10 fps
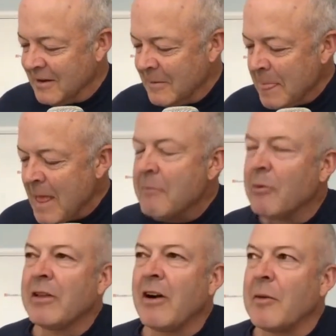
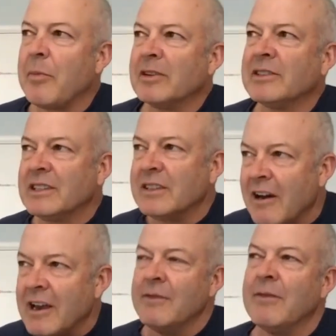But one of the hard parts is, all
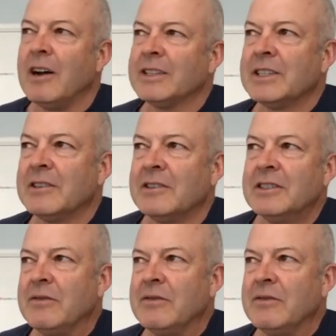right, you've hustled,